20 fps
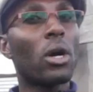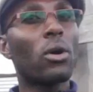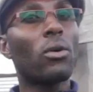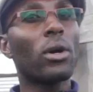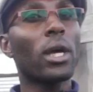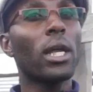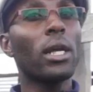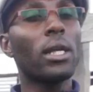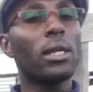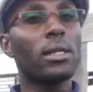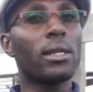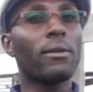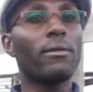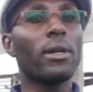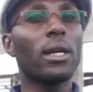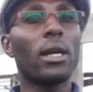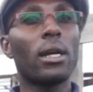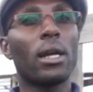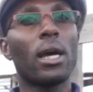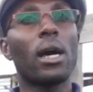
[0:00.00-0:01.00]
Makongeni, it's
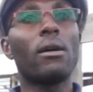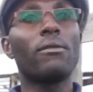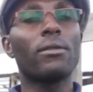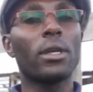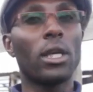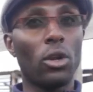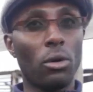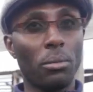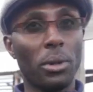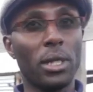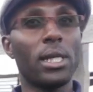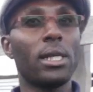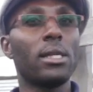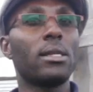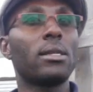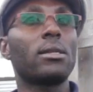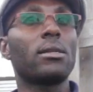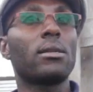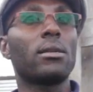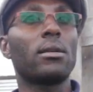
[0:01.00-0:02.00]
7.5
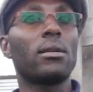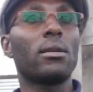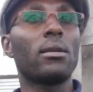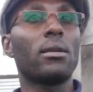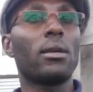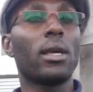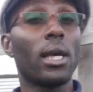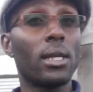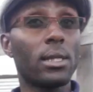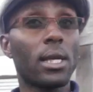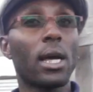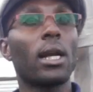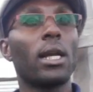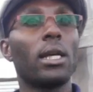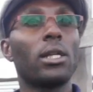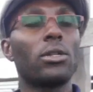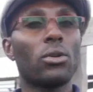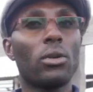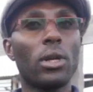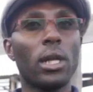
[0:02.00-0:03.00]
kilometers. Exactly.
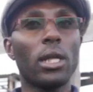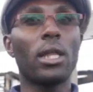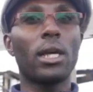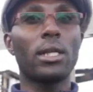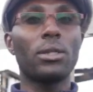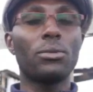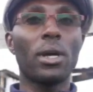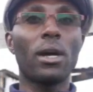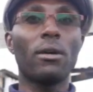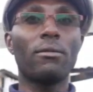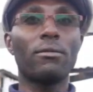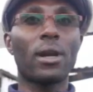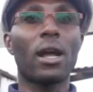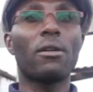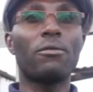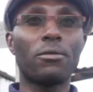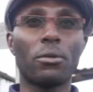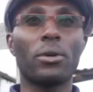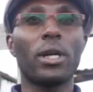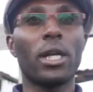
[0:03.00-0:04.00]
It's only that we have
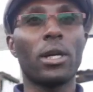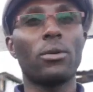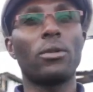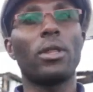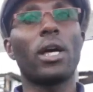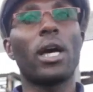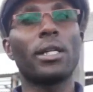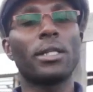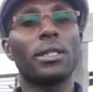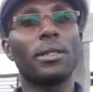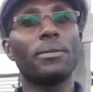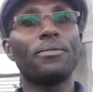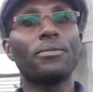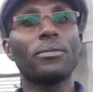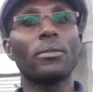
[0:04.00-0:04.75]
rough road and all that.